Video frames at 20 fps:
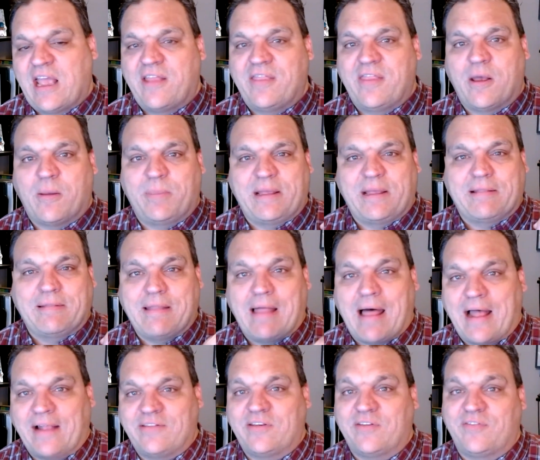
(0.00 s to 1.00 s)
There'll be
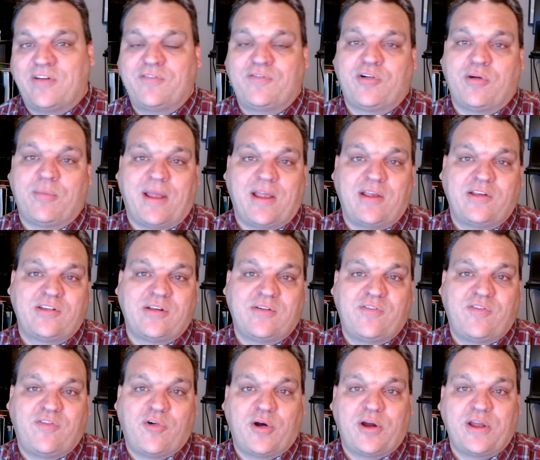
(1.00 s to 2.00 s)
lots of information
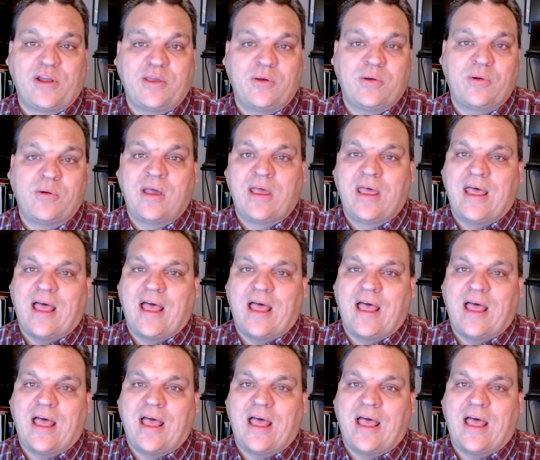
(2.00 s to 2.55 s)
for you.